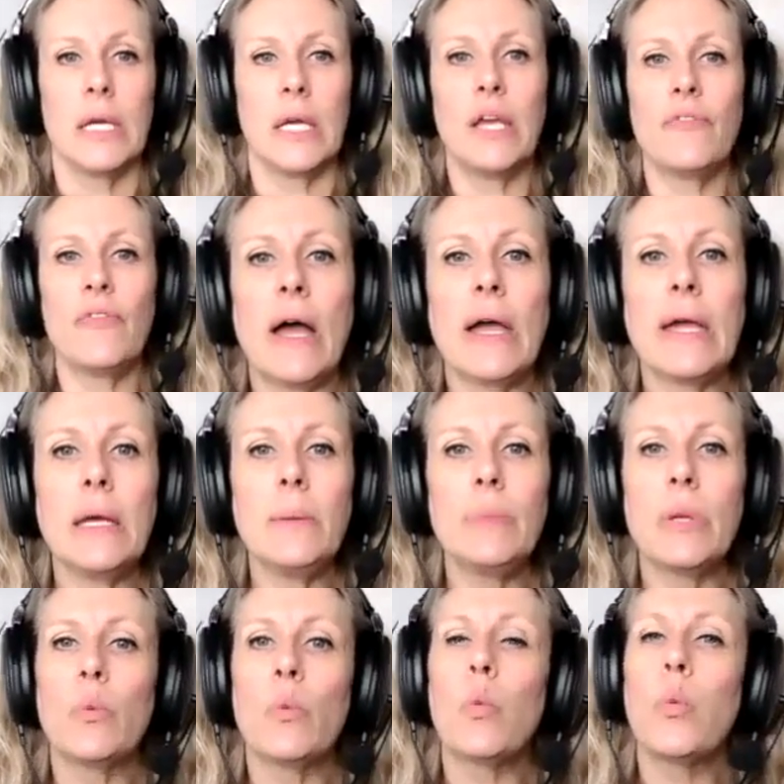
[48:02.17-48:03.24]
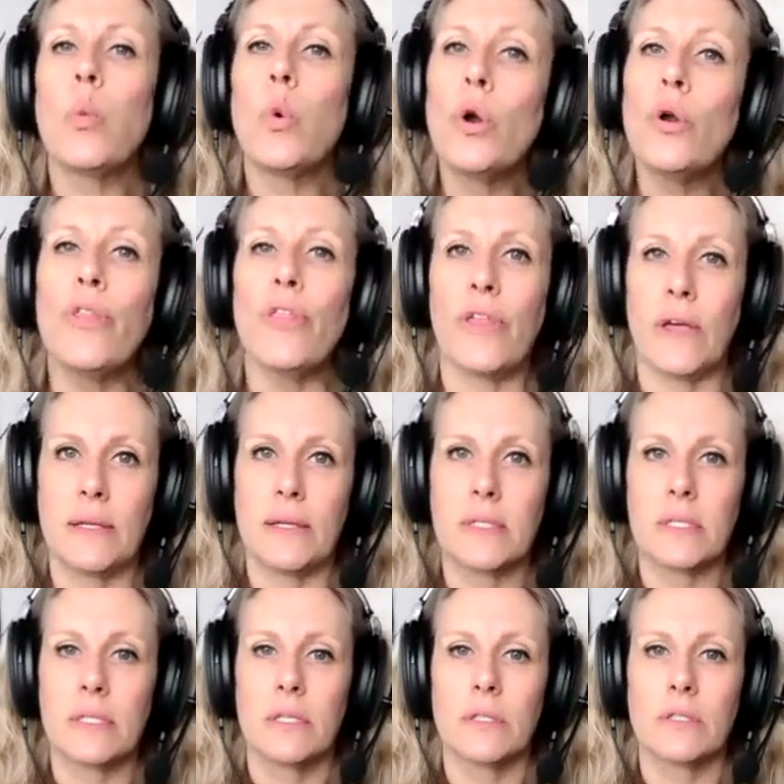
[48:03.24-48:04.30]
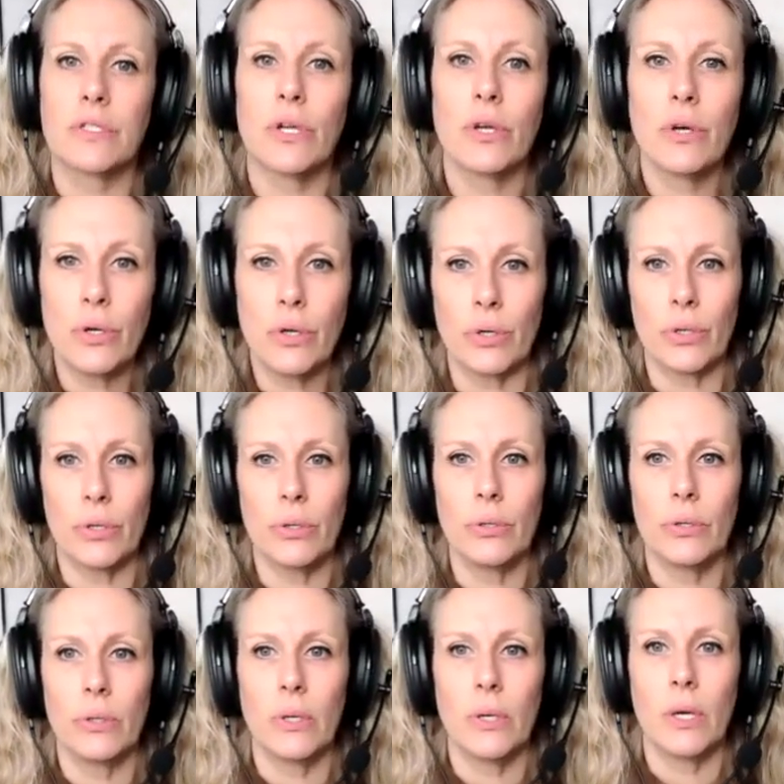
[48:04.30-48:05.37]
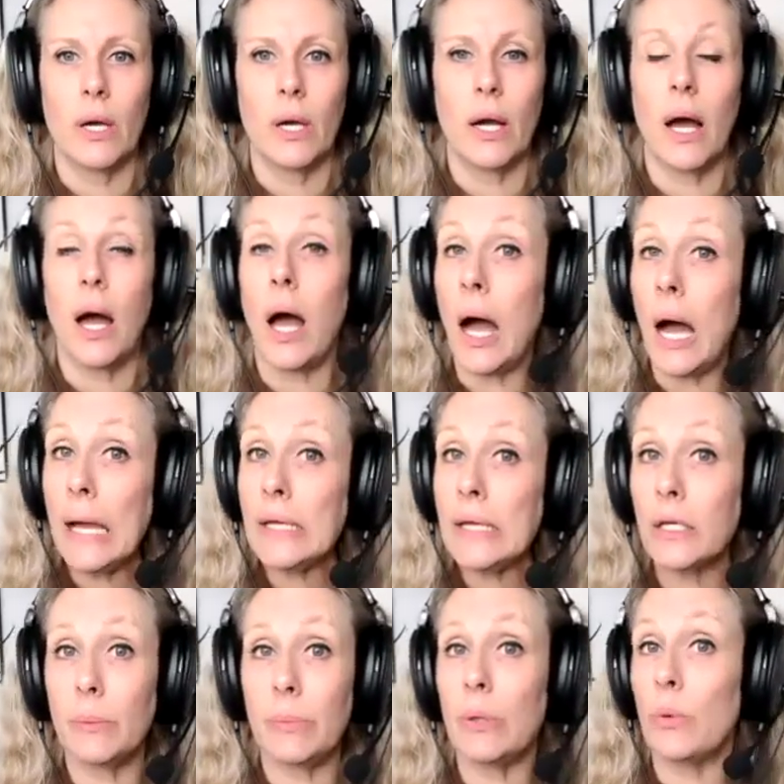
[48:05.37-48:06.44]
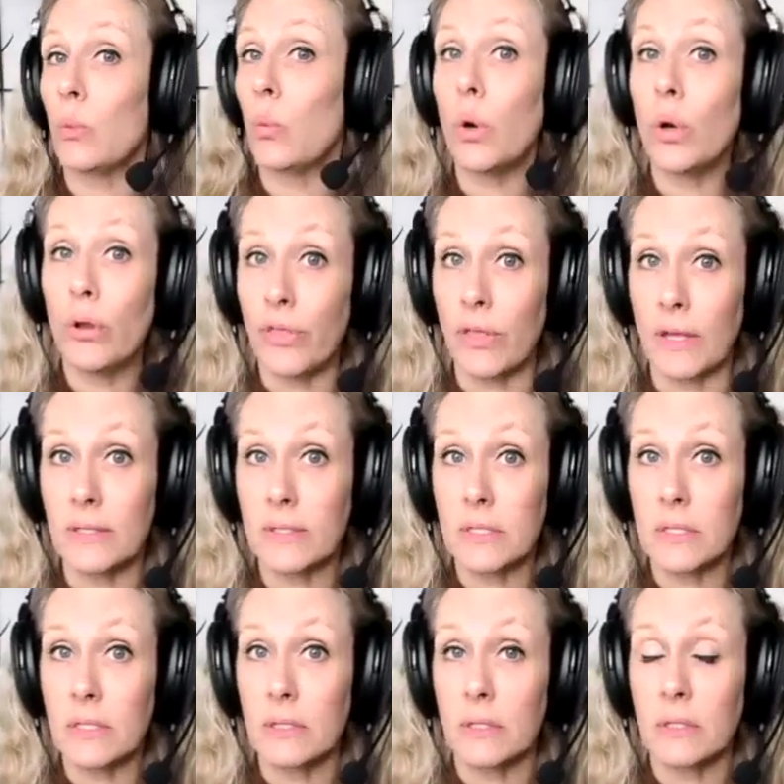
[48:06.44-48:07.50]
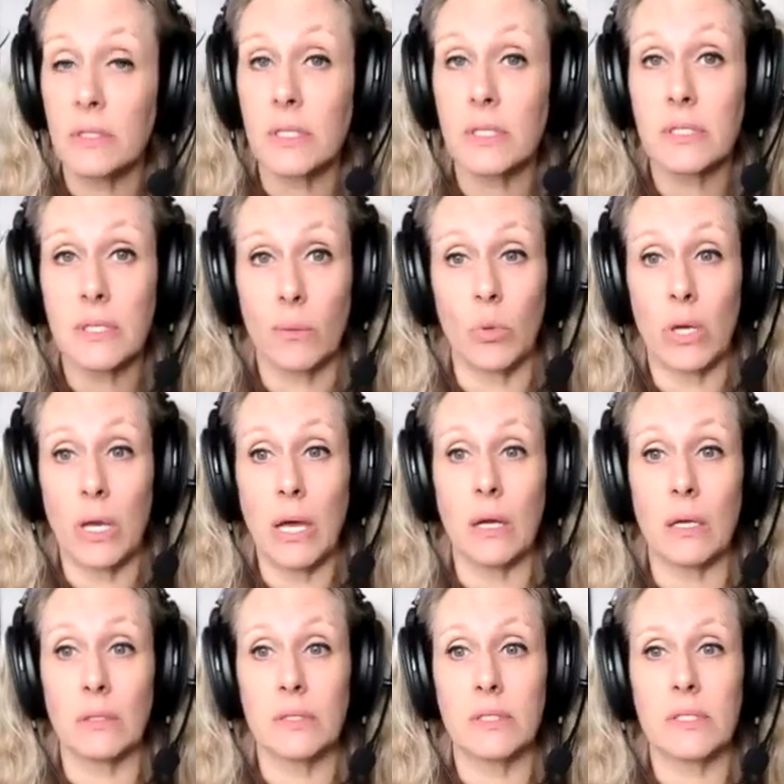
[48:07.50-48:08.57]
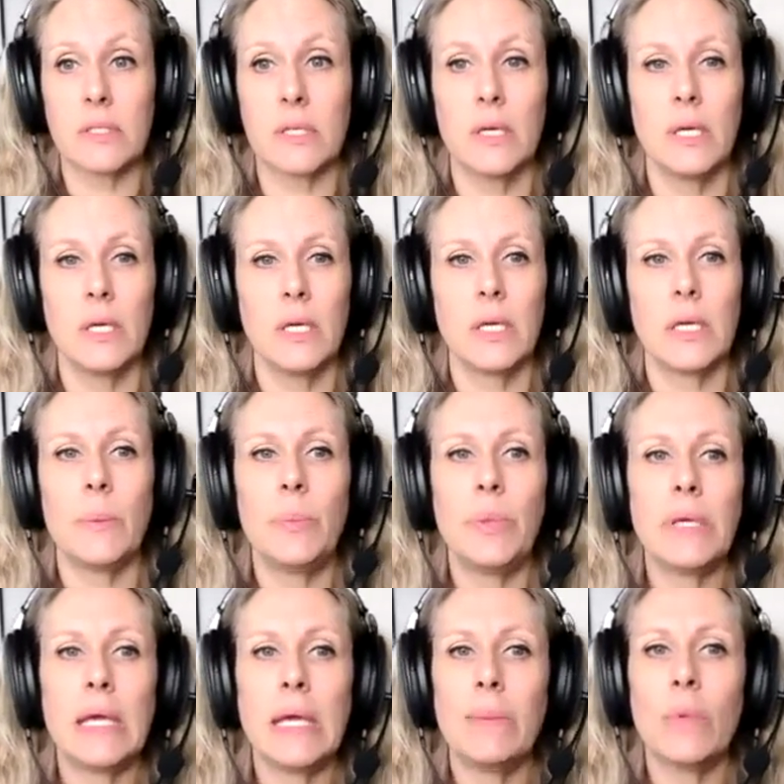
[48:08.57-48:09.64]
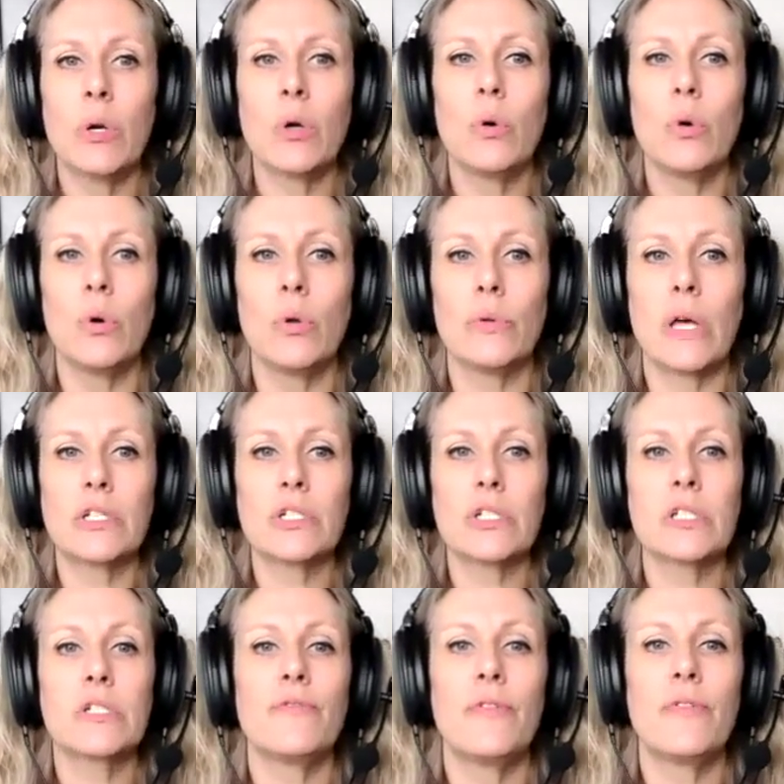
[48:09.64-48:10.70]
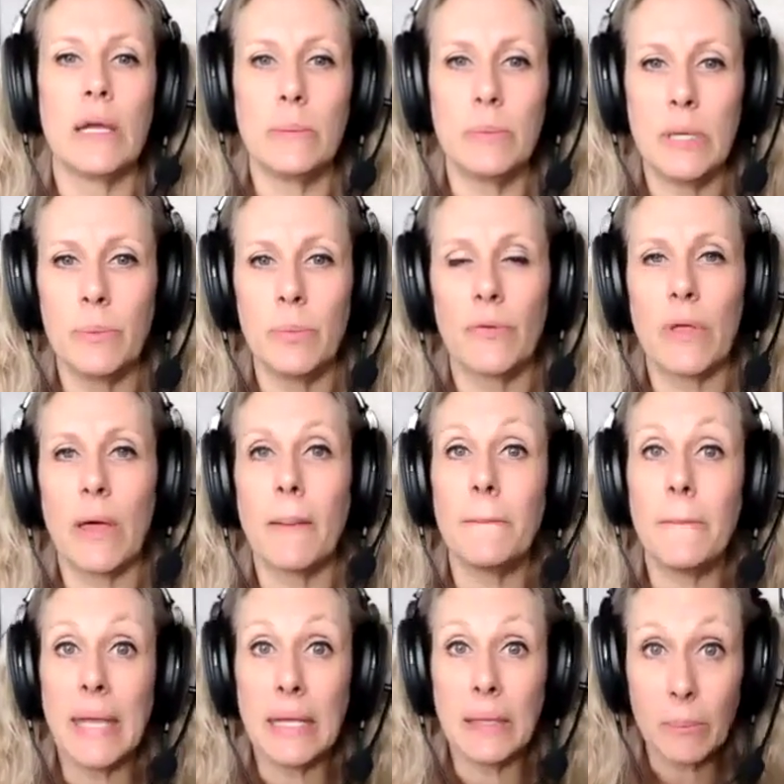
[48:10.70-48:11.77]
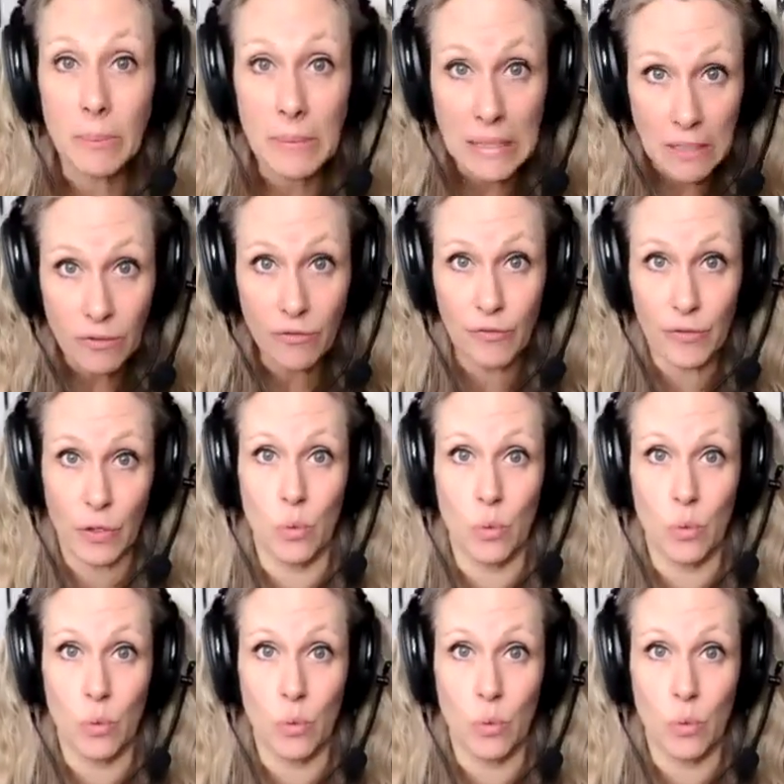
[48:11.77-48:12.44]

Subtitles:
If had been worth it to her, I could be worth it to someone else. It became a goal not just to find people that made me feel